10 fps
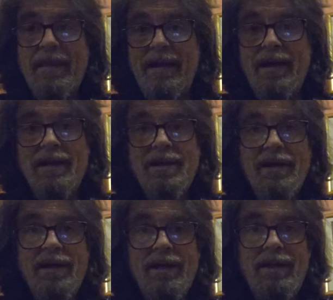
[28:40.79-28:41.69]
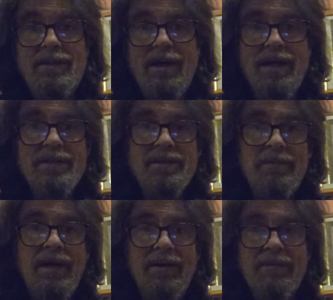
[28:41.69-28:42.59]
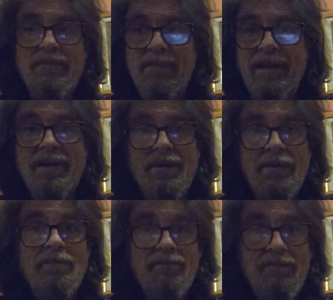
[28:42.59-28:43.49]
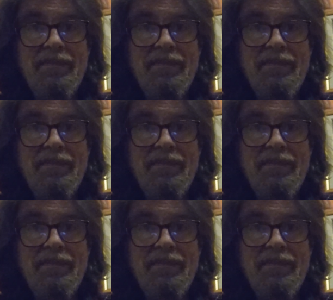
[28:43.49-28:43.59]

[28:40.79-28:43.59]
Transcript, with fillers: And uh, he talked about, you know,